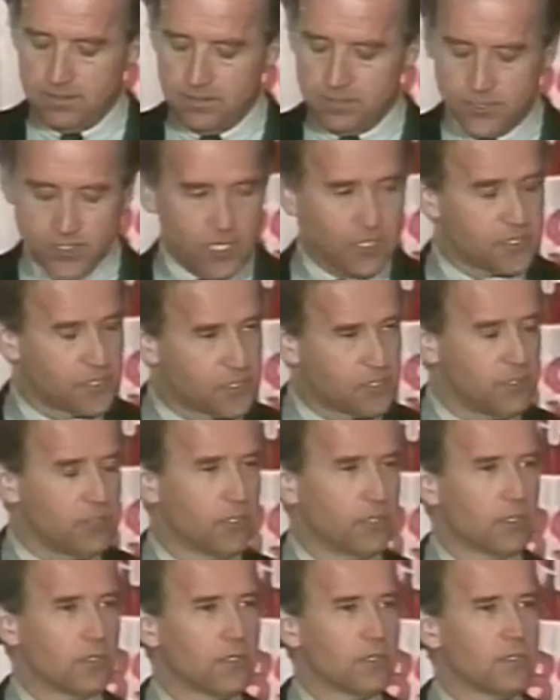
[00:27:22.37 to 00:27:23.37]
Judge
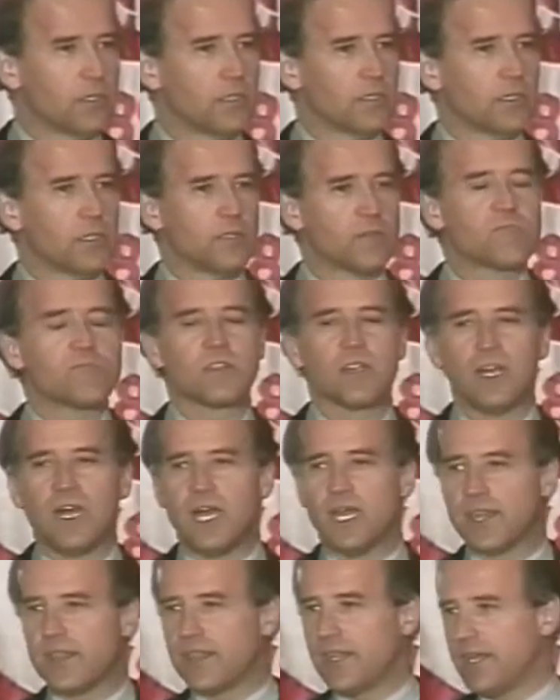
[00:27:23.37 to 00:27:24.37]
Souter
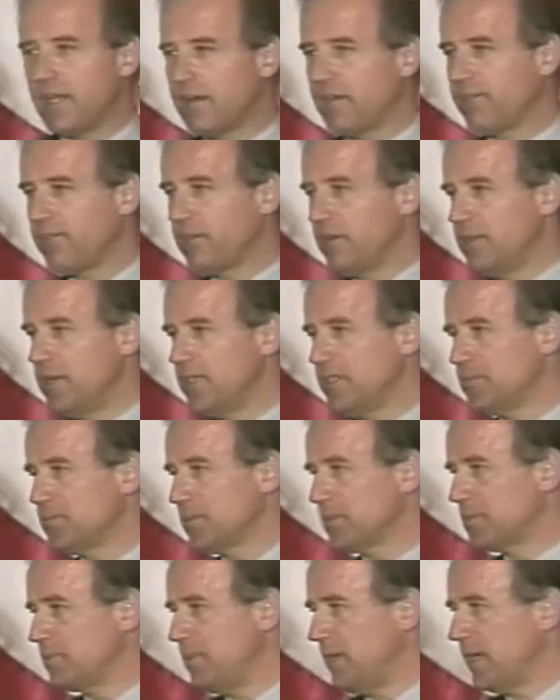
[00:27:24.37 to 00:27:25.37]
I think from his
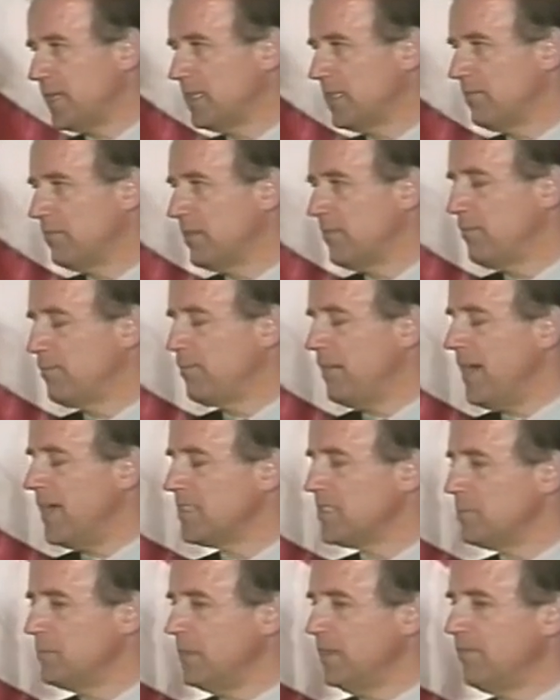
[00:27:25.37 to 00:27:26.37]
perspective and
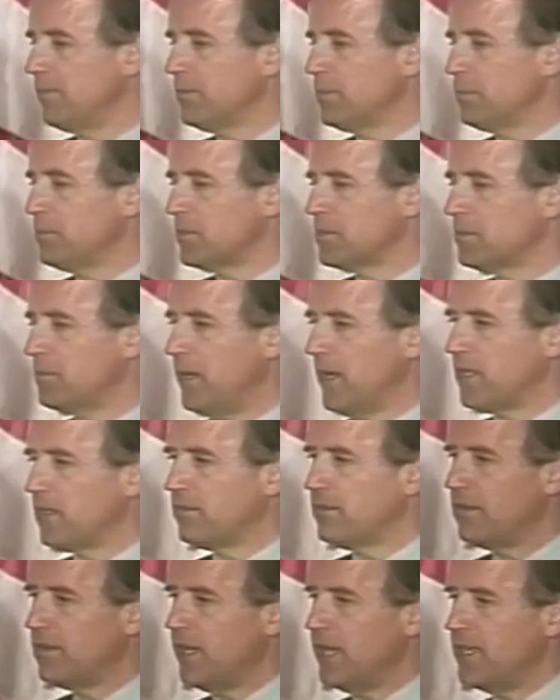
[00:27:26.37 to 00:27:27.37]
possibly from the
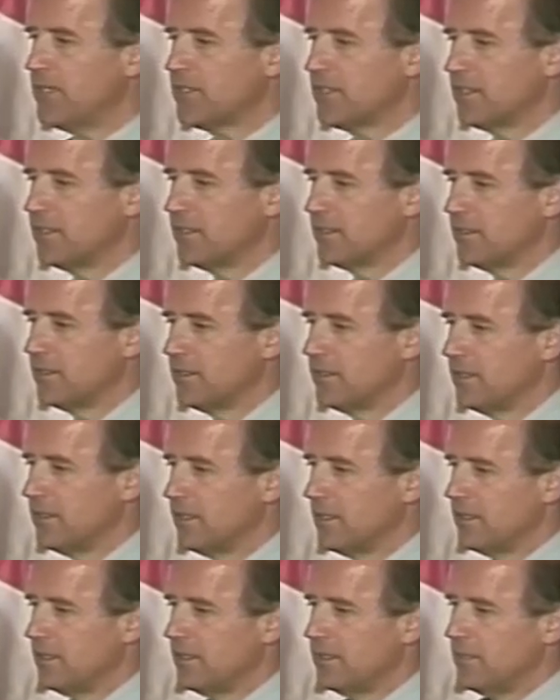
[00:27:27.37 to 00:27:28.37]
perspective of the nation,
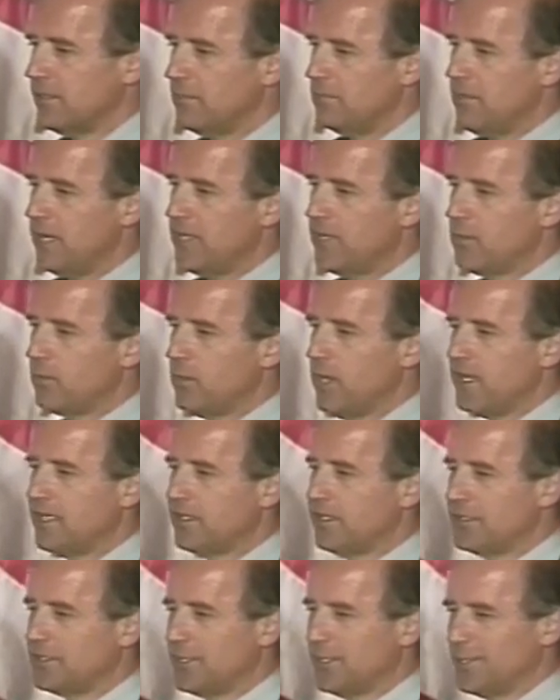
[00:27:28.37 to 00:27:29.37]
made the right
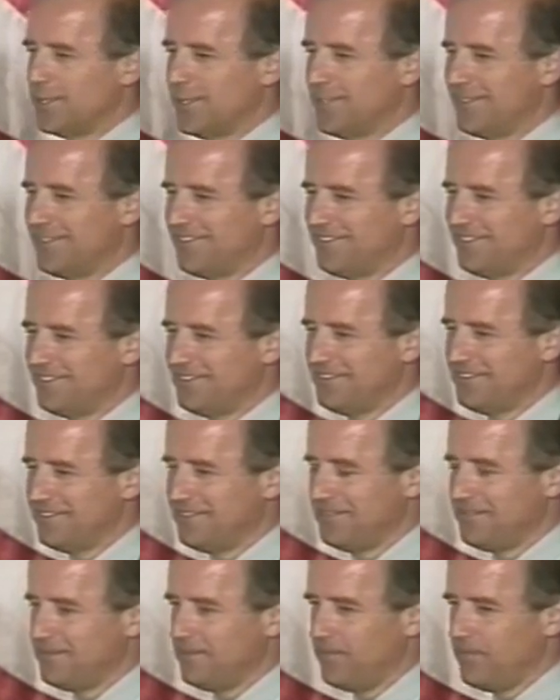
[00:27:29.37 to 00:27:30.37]
decision
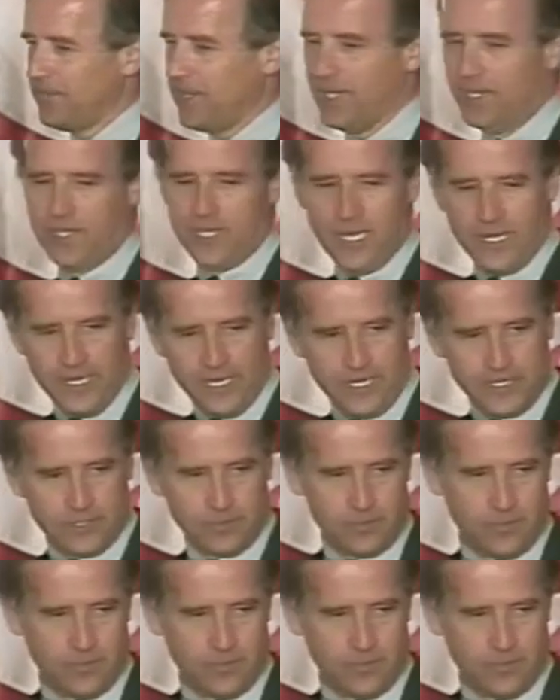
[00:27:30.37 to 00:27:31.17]
in not answering.